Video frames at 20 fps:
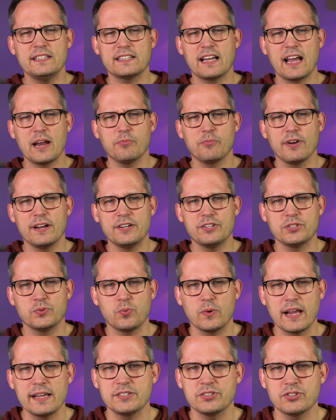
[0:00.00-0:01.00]
time range is
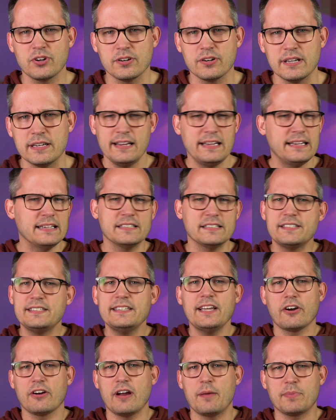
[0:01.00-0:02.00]
when I started in
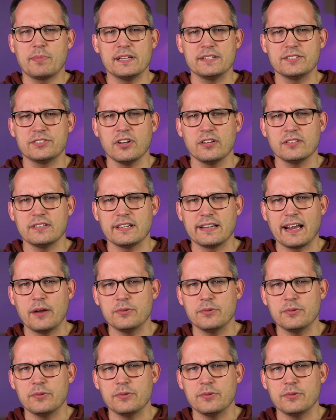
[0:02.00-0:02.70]
CRM consulting.